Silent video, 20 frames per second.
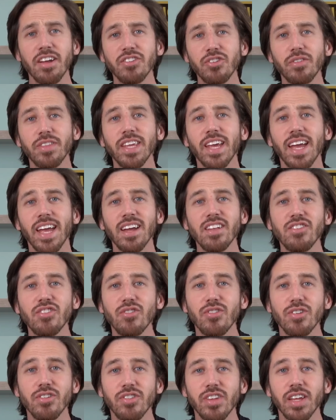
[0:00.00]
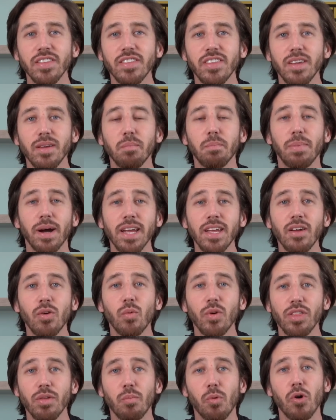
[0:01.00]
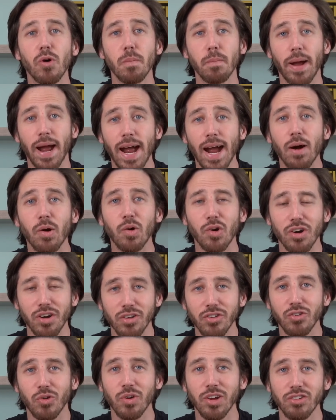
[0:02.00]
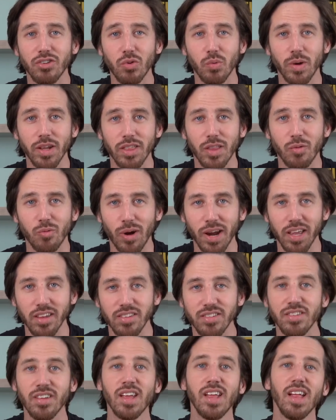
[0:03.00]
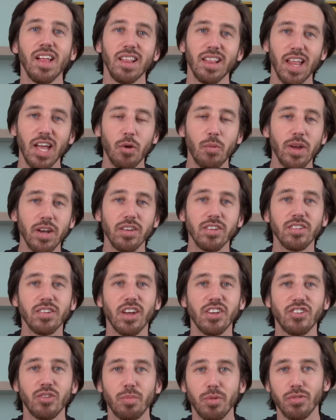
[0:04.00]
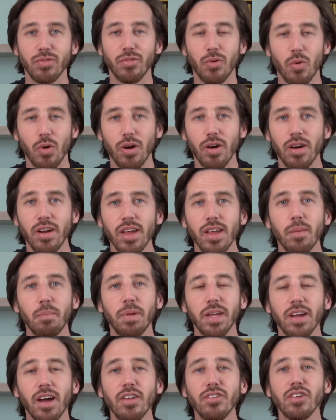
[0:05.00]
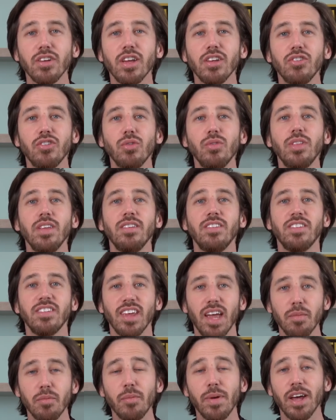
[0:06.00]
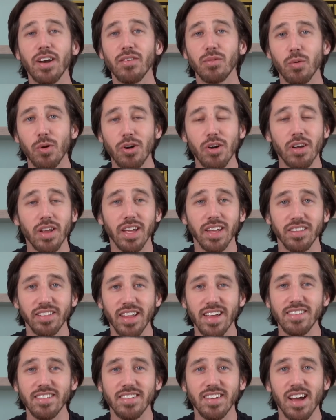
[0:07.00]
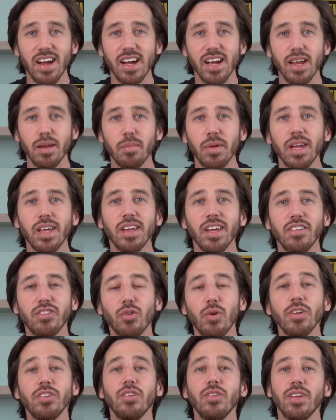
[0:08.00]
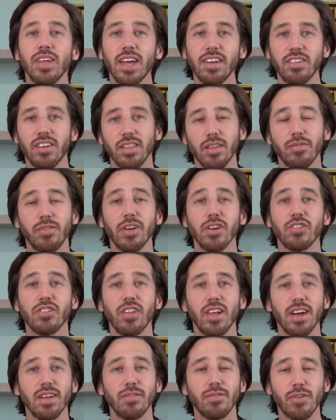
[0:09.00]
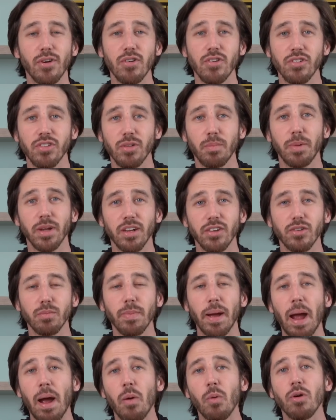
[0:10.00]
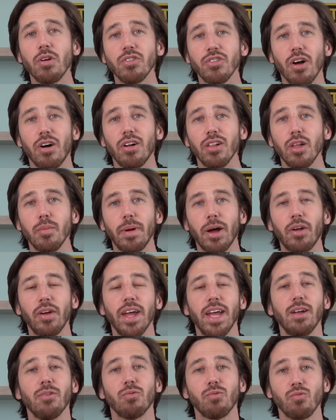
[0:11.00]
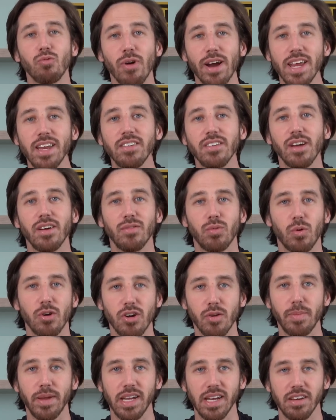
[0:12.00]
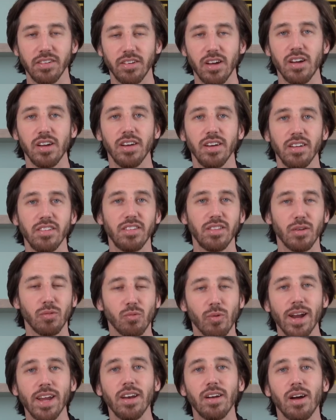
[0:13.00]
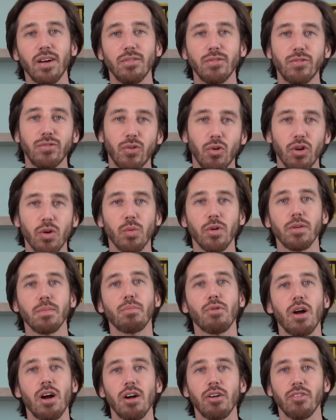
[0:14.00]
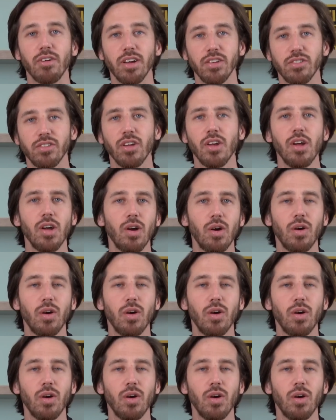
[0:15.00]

So the answer is that the bike with more power is going to win the race, like we discussed before. Because it can do the same amount of work in less time, it's going to get to the finish line first, because power is all about a rate of work being done. It's the rate of forward progress